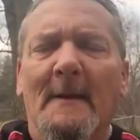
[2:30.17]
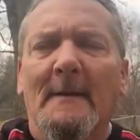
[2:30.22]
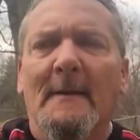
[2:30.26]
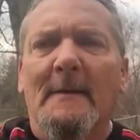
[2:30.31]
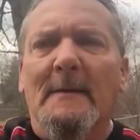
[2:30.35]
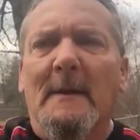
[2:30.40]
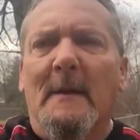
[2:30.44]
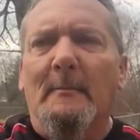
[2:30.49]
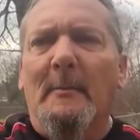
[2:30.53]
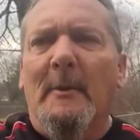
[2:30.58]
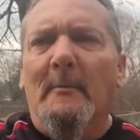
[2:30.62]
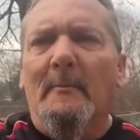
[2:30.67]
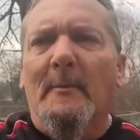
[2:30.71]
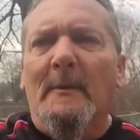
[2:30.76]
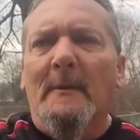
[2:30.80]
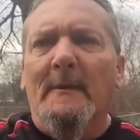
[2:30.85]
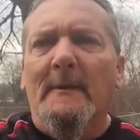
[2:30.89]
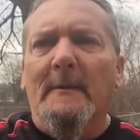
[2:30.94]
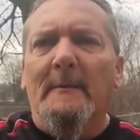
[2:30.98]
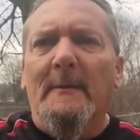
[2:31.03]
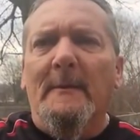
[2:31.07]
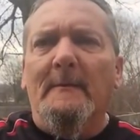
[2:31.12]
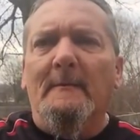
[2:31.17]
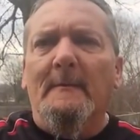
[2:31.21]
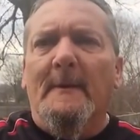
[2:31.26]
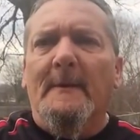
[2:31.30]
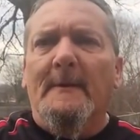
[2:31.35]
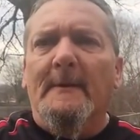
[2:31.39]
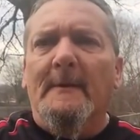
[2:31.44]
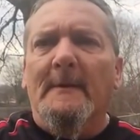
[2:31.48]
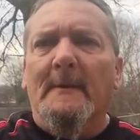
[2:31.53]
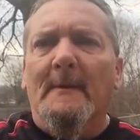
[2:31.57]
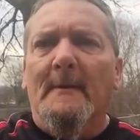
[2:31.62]
Some are believing
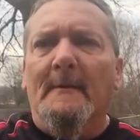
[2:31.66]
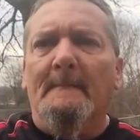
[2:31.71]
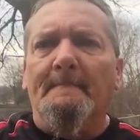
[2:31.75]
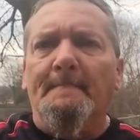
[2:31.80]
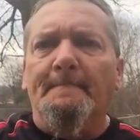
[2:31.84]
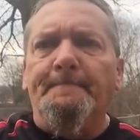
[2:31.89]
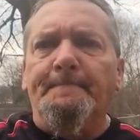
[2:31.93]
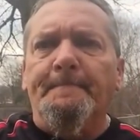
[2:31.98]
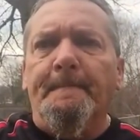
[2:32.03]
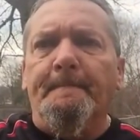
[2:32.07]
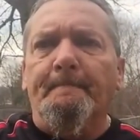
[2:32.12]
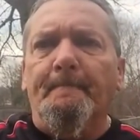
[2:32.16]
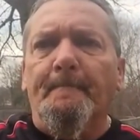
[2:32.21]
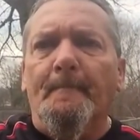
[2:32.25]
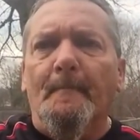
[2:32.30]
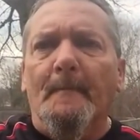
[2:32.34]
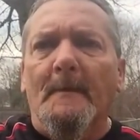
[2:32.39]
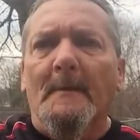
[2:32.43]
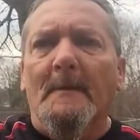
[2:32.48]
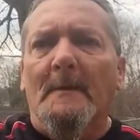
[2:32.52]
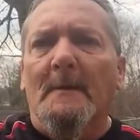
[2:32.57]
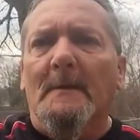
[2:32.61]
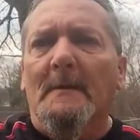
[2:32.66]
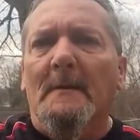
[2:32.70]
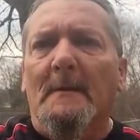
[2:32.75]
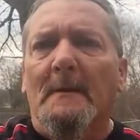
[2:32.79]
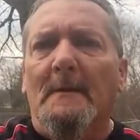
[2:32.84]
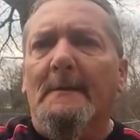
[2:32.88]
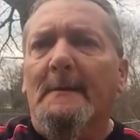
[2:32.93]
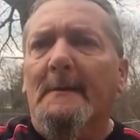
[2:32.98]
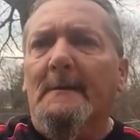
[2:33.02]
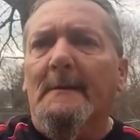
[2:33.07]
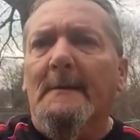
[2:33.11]
that
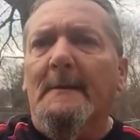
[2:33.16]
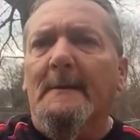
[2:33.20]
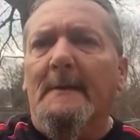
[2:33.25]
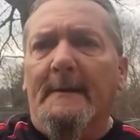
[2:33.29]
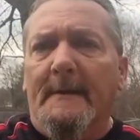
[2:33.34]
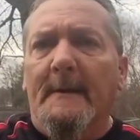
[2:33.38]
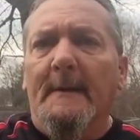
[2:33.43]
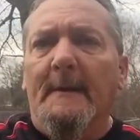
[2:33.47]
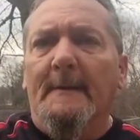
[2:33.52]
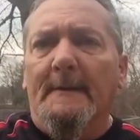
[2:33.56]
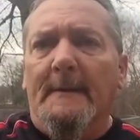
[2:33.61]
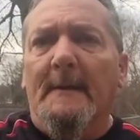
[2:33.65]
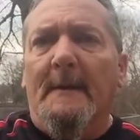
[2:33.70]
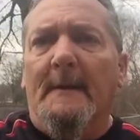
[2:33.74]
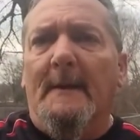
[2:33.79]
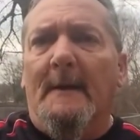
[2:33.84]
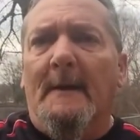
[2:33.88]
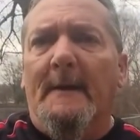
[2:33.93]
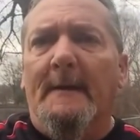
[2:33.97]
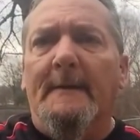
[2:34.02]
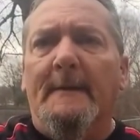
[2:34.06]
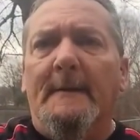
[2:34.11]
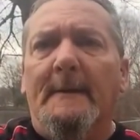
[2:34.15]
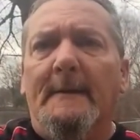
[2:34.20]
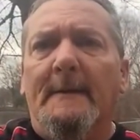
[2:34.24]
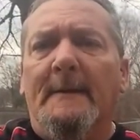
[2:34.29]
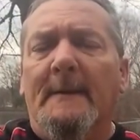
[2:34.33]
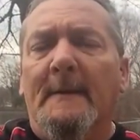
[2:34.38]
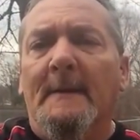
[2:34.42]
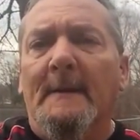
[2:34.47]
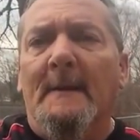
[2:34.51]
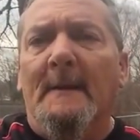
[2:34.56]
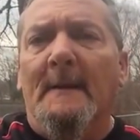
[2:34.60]
it is
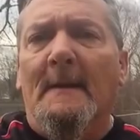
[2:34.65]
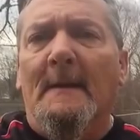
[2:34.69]
ISIS,